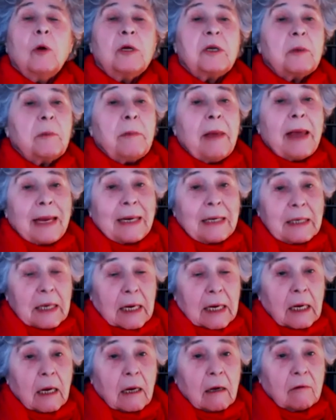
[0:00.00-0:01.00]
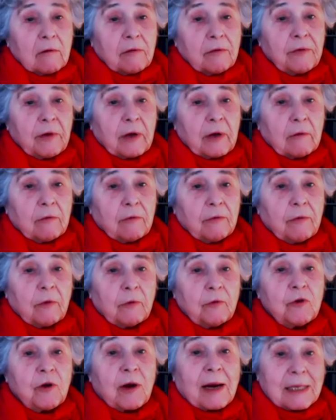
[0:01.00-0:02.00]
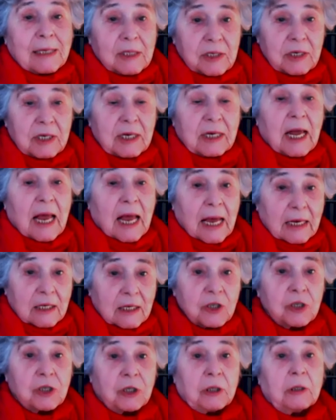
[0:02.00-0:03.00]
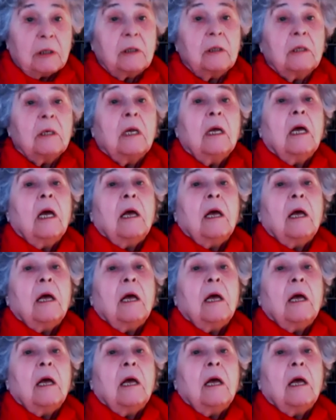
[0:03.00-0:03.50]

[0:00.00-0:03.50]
demanding of drastic action